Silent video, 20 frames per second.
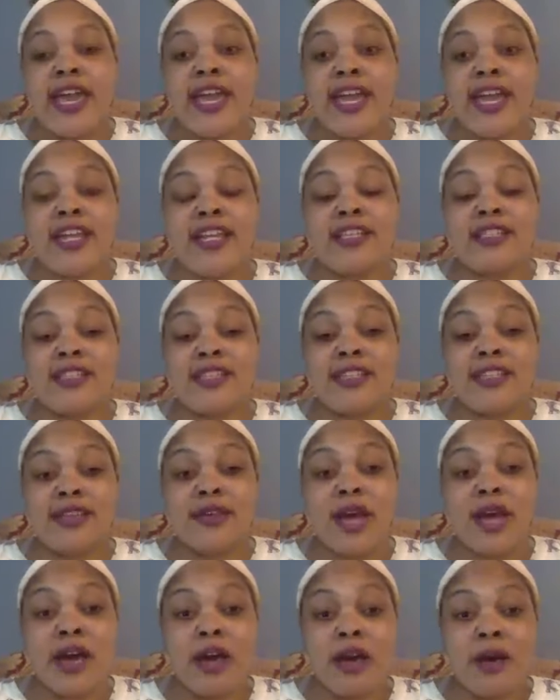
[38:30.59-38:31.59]
And
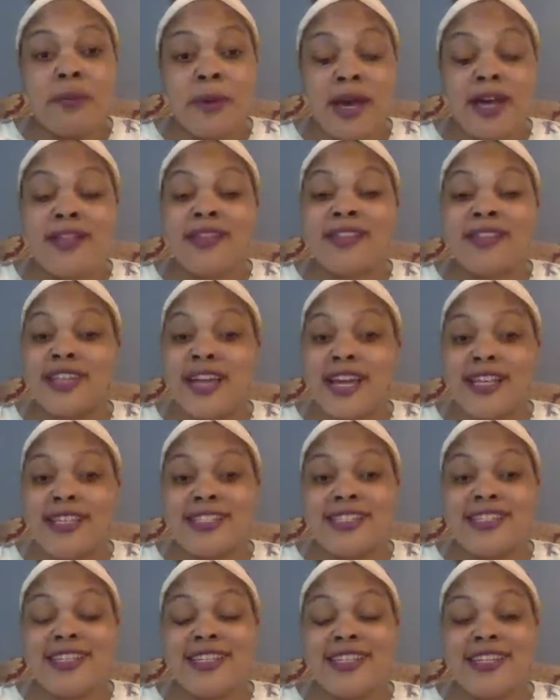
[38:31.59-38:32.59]

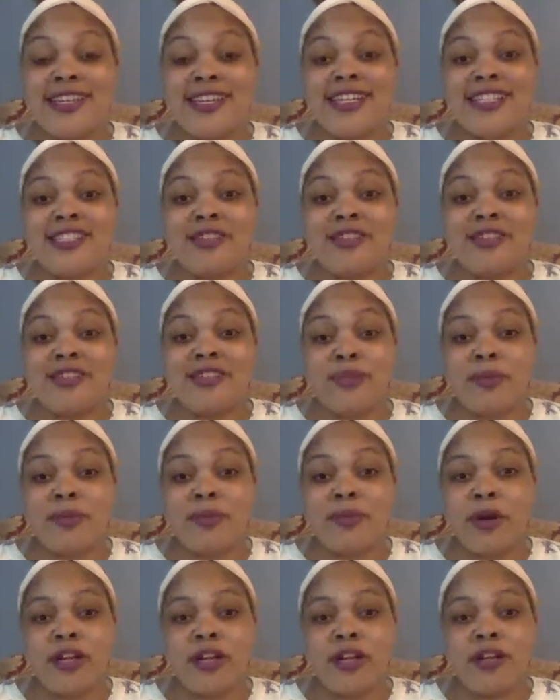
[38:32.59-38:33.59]
apologizing is a big
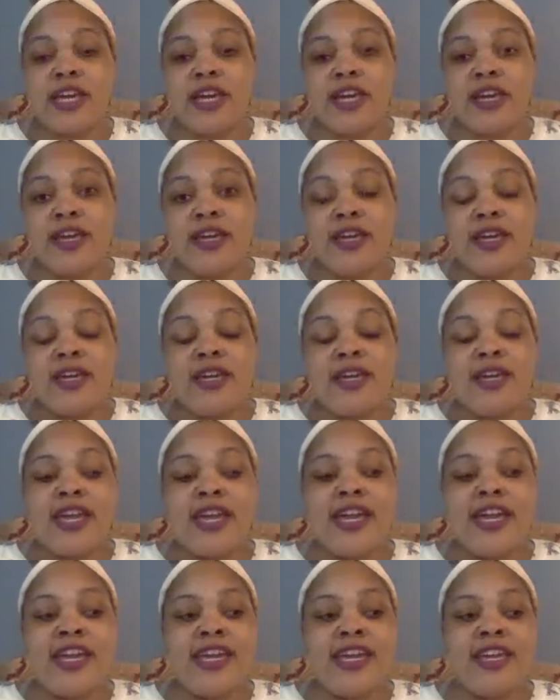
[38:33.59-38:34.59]
part of that.